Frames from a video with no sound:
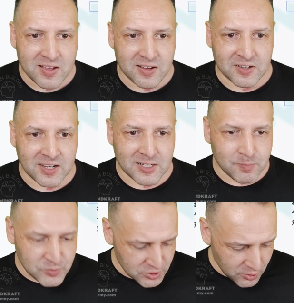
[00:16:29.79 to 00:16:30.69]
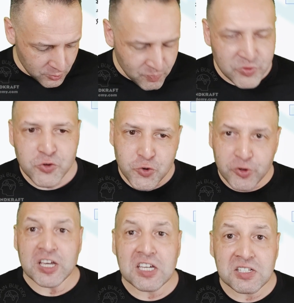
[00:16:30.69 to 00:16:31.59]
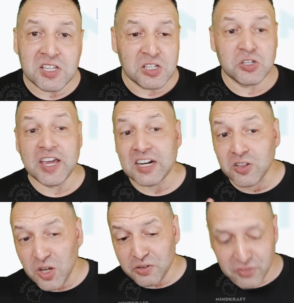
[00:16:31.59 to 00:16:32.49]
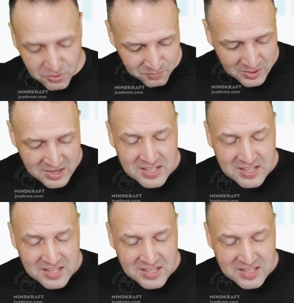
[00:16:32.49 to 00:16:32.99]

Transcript: Okay, so trees, you get a lot of them.